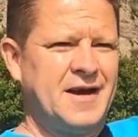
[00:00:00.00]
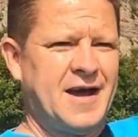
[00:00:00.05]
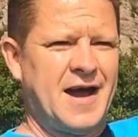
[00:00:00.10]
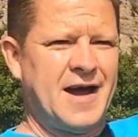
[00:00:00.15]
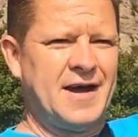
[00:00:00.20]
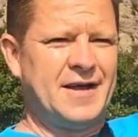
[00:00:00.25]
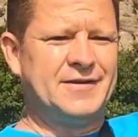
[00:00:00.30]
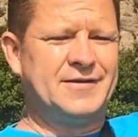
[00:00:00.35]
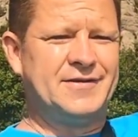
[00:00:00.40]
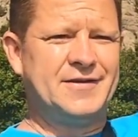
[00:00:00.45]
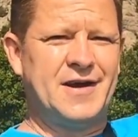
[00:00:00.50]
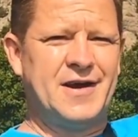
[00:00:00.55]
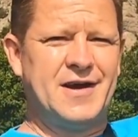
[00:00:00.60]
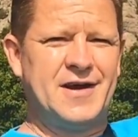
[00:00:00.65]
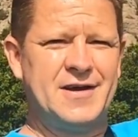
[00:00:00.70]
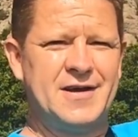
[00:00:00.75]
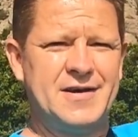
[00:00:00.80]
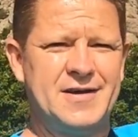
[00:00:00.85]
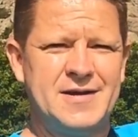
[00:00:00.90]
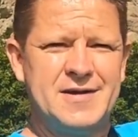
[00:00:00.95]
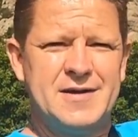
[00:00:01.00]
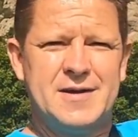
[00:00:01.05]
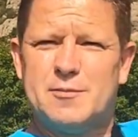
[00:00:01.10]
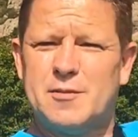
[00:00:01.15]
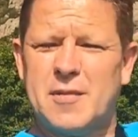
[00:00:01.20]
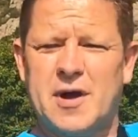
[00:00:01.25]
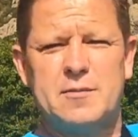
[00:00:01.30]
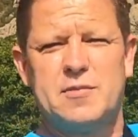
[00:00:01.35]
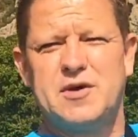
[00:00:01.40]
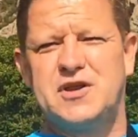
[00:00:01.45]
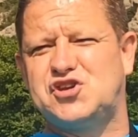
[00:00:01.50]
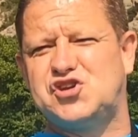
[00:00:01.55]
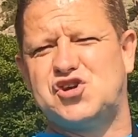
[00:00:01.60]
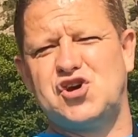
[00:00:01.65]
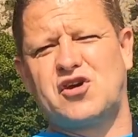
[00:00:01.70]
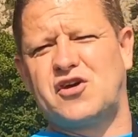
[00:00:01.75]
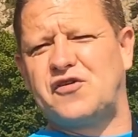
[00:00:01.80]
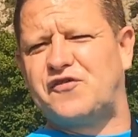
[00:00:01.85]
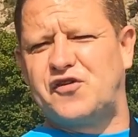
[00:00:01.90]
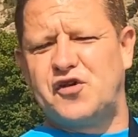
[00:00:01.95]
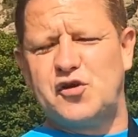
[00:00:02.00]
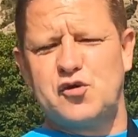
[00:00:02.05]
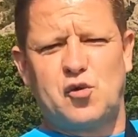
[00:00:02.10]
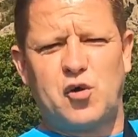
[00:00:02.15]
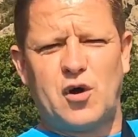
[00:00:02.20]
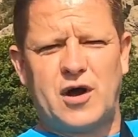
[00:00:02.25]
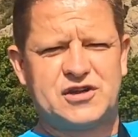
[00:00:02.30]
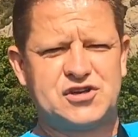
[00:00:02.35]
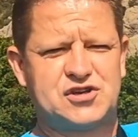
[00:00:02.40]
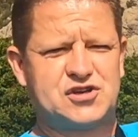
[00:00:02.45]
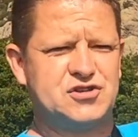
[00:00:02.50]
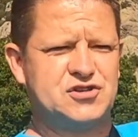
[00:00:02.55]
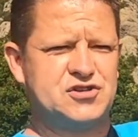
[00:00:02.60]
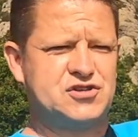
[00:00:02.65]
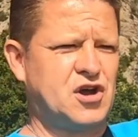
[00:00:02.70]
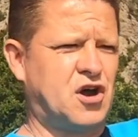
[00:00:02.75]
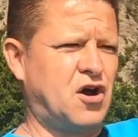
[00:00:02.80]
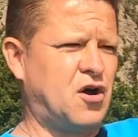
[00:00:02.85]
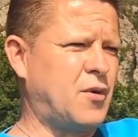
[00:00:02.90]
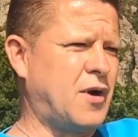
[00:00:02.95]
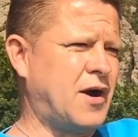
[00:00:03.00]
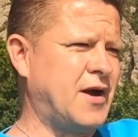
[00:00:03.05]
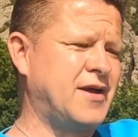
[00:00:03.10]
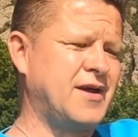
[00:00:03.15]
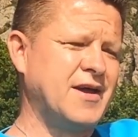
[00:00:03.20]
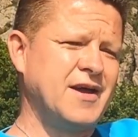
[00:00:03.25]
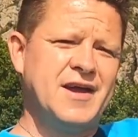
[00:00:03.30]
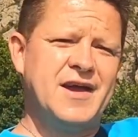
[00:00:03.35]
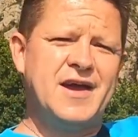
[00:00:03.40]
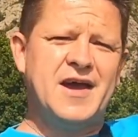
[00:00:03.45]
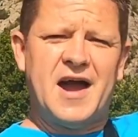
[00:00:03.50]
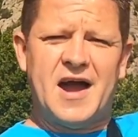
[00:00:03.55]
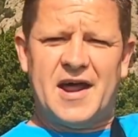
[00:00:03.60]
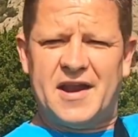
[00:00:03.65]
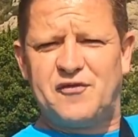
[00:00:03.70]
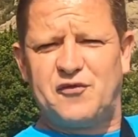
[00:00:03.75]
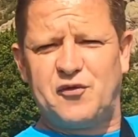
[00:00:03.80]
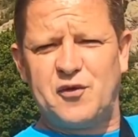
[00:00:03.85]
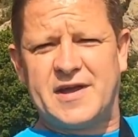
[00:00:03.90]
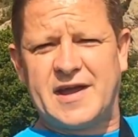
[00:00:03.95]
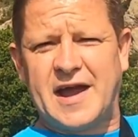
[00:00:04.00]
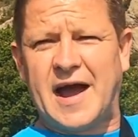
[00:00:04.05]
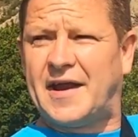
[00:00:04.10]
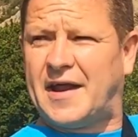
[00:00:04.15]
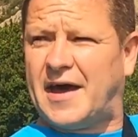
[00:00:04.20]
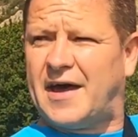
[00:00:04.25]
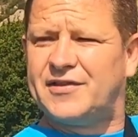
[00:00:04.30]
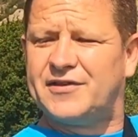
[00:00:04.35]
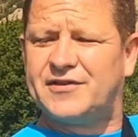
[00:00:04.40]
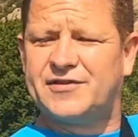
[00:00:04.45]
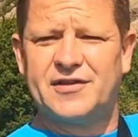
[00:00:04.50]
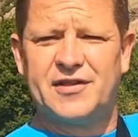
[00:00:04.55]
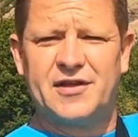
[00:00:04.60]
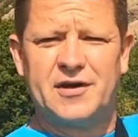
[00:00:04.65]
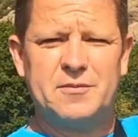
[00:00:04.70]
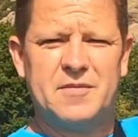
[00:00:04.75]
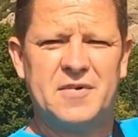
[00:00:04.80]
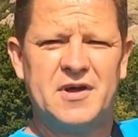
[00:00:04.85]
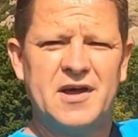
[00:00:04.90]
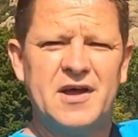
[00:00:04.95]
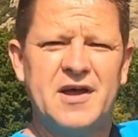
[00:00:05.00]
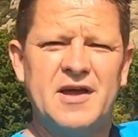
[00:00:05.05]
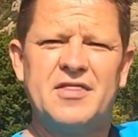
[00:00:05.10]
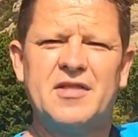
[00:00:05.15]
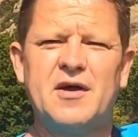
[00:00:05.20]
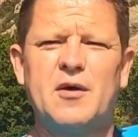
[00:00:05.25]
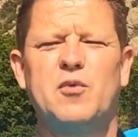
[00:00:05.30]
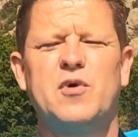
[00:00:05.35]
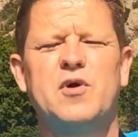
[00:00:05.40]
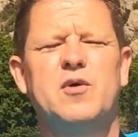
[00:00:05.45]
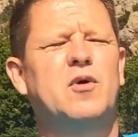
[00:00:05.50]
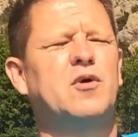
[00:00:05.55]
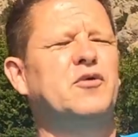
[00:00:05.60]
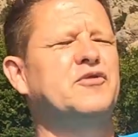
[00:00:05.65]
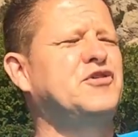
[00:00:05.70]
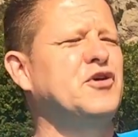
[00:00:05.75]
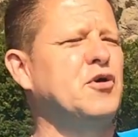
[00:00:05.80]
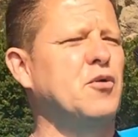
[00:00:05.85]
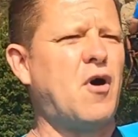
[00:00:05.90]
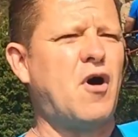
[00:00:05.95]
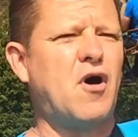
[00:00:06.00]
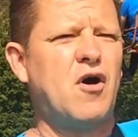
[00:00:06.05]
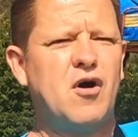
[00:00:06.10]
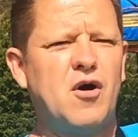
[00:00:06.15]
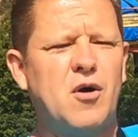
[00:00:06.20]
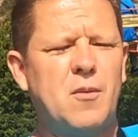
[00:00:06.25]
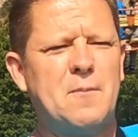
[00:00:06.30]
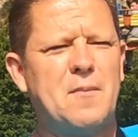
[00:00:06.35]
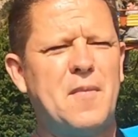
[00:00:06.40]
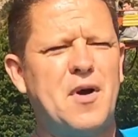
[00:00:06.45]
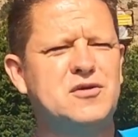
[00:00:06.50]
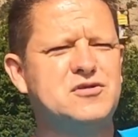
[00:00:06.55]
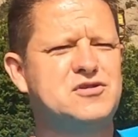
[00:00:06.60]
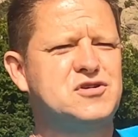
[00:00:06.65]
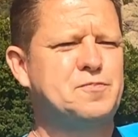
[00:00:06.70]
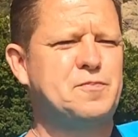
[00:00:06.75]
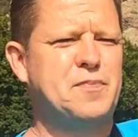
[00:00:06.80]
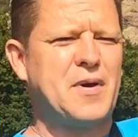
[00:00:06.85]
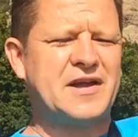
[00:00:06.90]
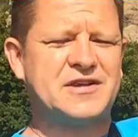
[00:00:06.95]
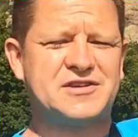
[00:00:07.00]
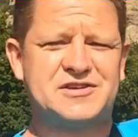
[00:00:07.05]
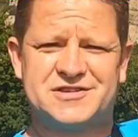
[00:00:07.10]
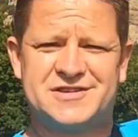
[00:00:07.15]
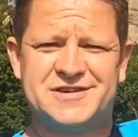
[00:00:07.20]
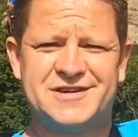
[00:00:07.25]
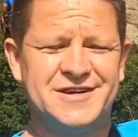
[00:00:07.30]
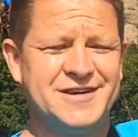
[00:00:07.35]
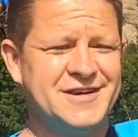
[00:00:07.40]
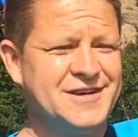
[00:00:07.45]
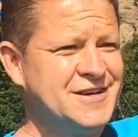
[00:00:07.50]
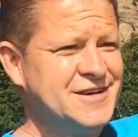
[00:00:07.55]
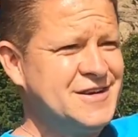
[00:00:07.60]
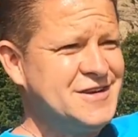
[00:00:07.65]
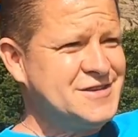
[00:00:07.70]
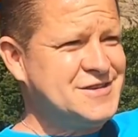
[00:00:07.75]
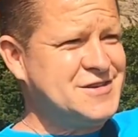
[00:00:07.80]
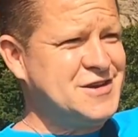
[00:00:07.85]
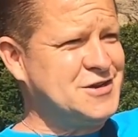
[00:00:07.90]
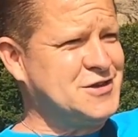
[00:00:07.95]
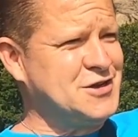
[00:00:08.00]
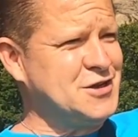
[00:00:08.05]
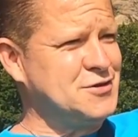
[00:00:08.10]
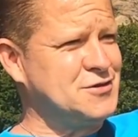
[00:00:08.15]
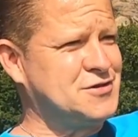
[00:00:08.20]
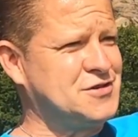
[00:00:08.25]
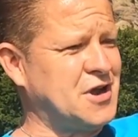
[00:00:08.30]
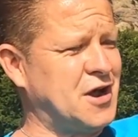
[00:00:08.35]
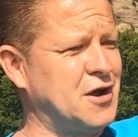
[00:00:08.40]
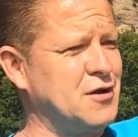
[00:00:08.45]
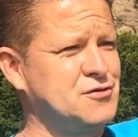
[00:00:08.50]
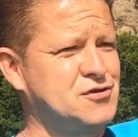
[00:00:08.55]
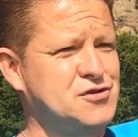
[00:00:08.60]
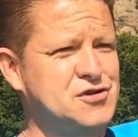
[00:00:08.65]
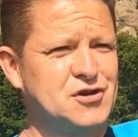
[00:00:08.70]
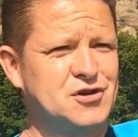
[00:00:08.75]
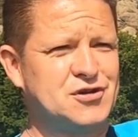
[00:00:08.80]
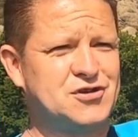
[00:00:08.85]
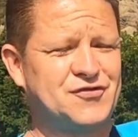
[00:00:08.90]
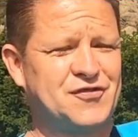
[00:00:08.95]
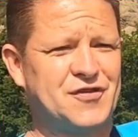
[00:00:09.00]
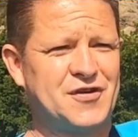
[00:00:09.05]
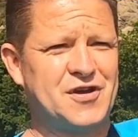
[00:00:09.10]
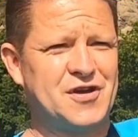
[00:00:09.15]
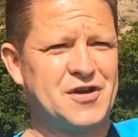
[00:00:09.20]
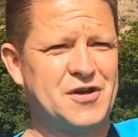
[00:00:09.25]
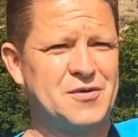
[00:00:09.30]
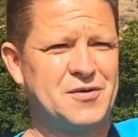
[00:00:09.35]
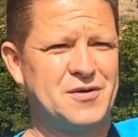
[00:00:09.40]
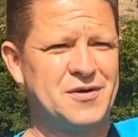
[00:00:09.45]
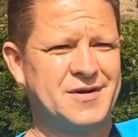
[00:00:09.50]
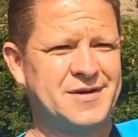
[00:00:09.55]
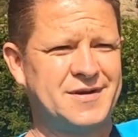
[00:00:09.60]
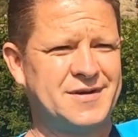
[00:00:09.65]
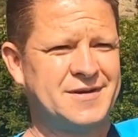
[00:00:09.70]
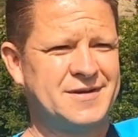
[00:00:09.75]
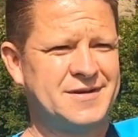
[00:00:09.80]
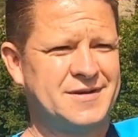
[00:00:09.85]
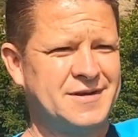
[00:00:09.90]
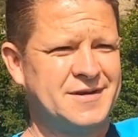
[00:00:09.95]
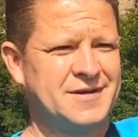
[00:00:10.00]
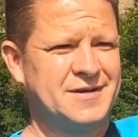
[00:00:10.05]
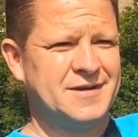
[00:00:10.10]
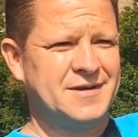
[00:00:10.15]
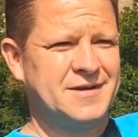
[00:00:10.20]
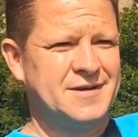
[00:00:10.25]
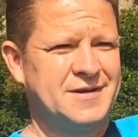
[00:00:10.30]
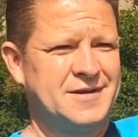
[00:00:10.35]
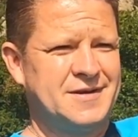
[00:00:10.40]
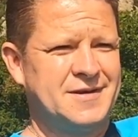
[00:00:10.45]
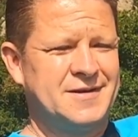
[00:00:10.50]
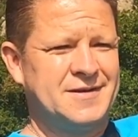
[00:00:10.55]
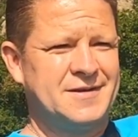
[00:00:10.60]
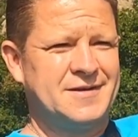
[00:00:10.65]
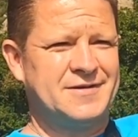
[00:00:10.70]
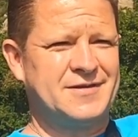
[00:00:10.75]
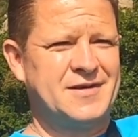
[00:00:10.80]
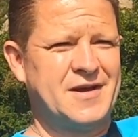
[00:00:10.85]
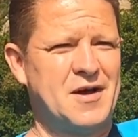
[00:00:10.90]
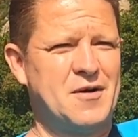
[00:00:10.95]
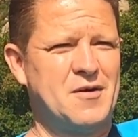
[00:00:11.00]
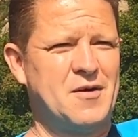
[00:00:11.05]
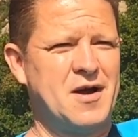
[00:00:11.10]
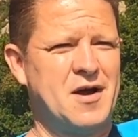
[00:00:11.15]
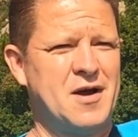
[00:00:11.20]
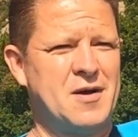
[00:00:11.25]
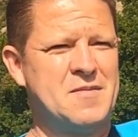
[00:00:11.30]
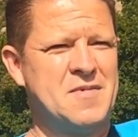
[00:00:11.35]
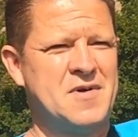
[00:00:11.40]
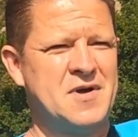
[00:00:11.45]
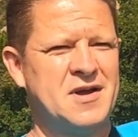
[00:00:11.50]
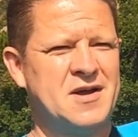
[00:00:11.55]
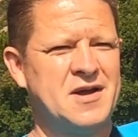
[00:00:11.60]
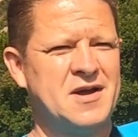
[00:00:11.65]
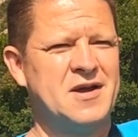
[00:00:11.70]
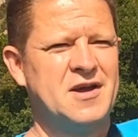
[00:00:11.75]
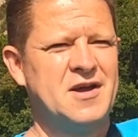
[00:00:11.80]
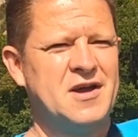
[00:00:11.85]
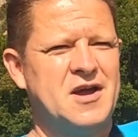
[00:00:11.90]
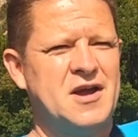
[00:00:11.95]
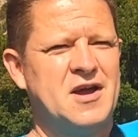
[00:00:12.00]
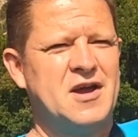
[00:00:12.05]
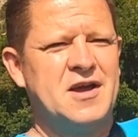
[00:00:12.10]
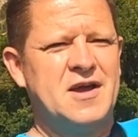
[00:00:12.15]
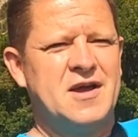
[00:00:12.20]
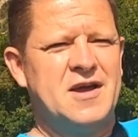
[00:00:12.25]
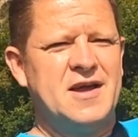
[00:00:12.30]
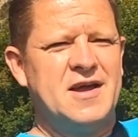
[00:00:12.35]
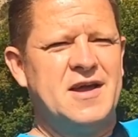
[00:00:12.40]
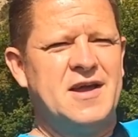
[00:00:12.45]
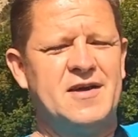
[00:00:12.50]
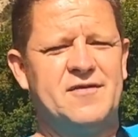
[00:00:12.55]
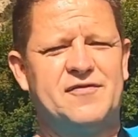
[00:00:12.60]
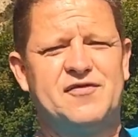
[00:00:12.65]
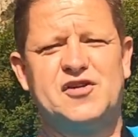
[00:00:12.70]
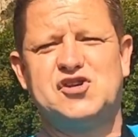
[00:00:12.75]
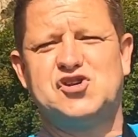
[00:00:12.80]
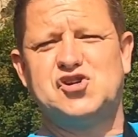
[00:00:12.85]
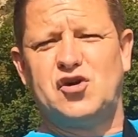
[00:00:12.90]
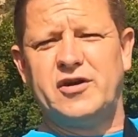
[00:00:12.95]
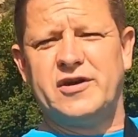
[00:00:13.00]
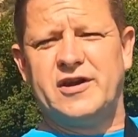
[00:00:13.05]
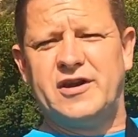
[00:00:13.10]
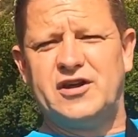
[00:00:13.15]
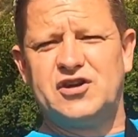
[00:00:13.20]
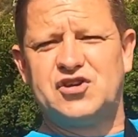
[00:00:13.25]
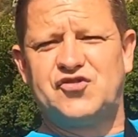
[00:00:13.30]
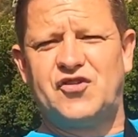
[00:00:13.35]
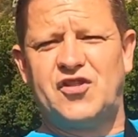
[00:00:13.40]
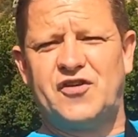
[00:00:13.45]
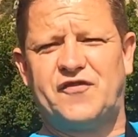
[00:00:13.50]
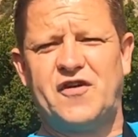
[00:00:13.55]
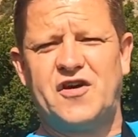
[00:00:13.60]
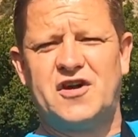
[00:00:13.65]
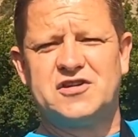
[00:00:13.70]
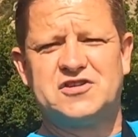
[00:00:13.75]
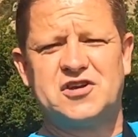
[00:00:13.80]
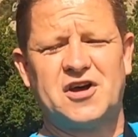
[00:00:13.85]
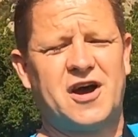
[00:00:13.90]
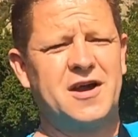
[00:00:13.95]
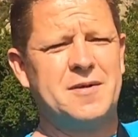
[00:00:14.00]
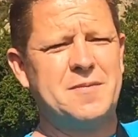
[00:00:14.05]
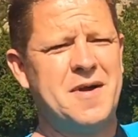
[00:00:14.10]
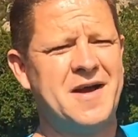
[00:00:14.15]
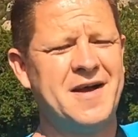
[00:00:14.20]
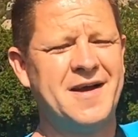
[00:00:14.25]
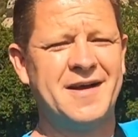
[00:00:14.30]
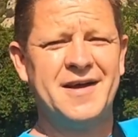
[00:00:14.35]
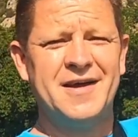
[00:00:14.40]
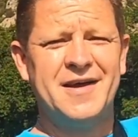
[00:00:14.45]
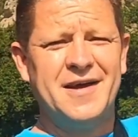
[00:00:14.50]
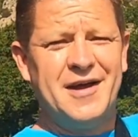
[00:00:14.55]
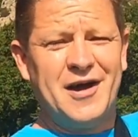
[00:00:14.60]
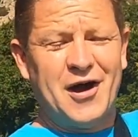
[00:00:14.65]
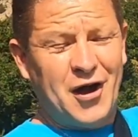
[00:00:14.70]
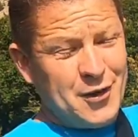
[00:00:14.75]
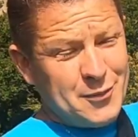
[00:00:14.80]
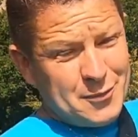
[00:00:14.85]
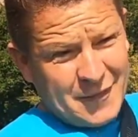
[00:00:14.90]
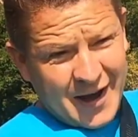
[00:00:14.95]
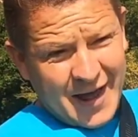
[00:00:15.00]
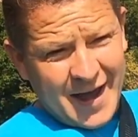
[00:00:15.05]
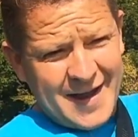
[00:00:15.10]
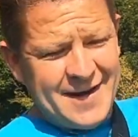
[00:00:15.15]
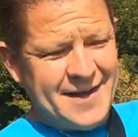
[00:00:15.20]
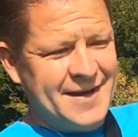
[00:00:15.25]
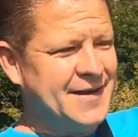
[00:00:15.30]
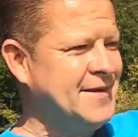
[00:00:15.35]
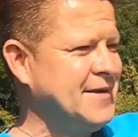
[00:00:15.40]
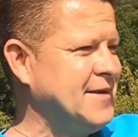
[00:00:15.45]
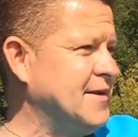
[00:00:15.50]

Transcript: and uh, maybe chuck a few questions our way and if we can answer them then we will do our utmost best to do so just for you so um, if you're joining us for the first time I'm Glenn